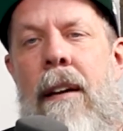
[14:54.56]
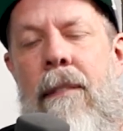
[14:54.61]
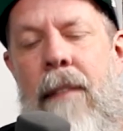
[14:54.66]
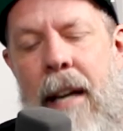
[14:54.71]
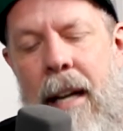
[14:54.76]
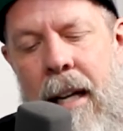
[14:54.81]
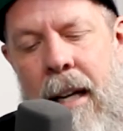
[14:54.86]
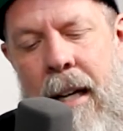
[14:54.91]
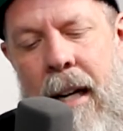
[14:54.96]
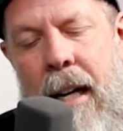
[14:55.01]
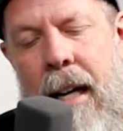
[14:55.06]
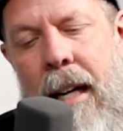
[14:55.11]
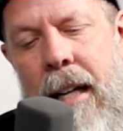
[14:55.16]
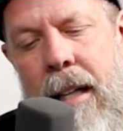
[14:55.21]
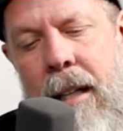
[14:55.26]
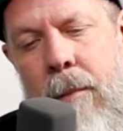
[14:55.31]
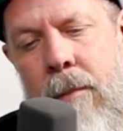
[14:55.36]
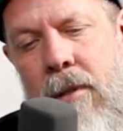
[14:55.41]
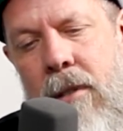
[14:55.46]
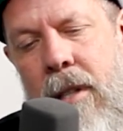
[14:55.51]
that
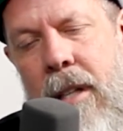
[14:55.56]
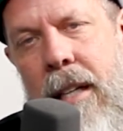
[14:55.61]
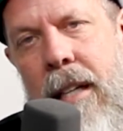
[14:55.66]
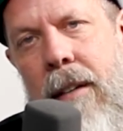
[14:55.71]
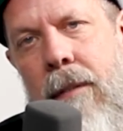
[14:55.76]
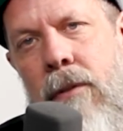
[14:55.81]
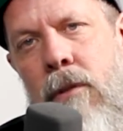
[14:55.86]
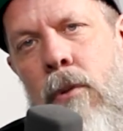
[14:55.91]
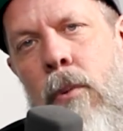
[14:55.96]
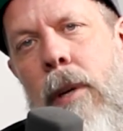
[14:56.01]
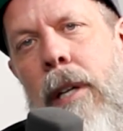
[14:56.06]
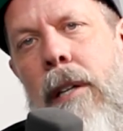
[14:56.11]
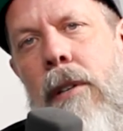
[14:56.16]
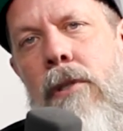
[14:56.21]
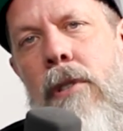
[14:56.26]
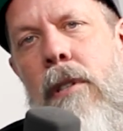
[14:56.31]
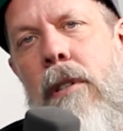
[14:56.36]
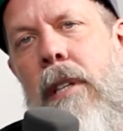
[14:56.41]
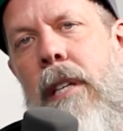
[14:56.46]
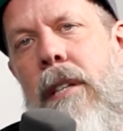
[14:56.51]
God himself
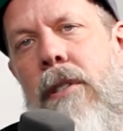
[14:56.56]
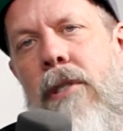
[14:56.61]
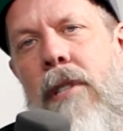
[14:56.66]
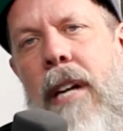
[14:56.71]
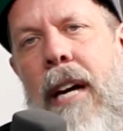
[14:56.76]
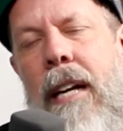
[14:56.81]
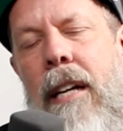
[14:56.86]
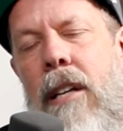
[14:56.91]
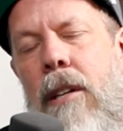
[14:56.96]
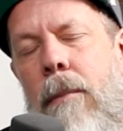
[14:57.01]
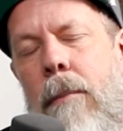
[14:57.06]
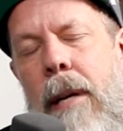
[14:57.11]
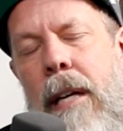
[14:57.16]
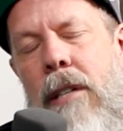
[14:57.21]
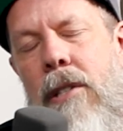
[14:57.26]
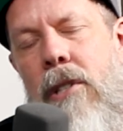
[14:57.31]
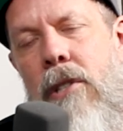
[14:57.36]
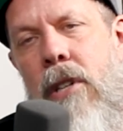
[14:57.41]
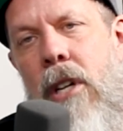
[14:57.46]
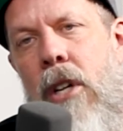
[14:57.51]
dwells on the inside of you,
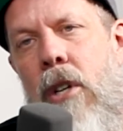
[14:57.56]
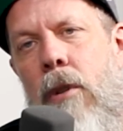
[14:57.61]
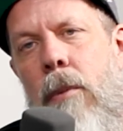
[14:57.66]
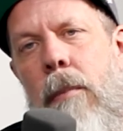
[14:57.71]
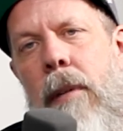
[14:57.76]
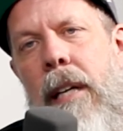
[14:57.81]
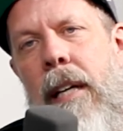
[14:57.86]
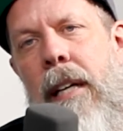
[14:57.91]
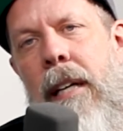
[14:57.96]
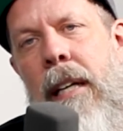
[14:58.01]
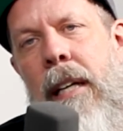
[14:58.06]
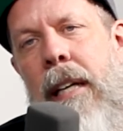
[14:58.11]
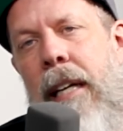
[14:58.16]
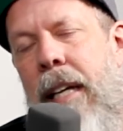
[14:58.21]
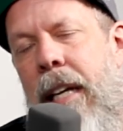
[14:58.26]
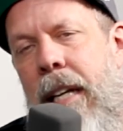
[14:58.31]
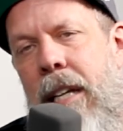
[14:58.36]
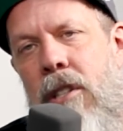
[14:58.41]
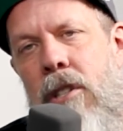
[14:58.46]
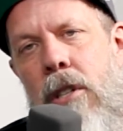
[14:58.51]
makes his home there,
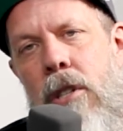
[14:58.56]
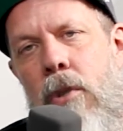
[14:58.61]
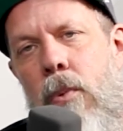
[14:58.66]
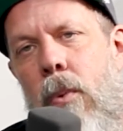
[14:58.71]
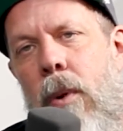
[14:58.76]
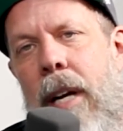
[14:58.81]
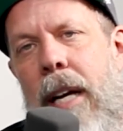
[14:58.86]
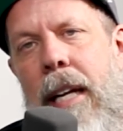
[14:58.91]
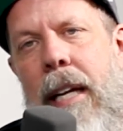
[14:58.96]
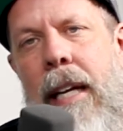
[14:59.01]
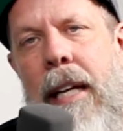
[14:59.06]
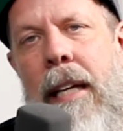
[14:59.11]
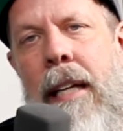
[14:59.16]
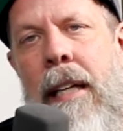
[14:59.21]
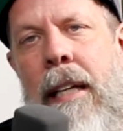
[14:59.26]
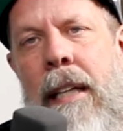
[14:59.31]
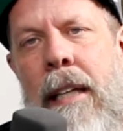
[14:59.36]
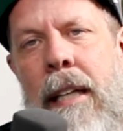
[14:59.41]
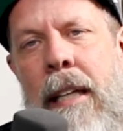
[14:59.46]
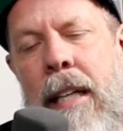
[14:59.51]
and he's just waiting.
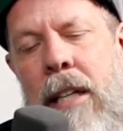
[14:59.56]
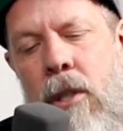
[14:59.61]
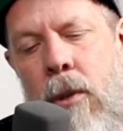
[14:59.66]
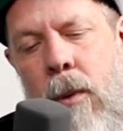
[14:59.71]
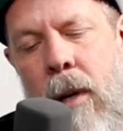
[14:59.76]
He's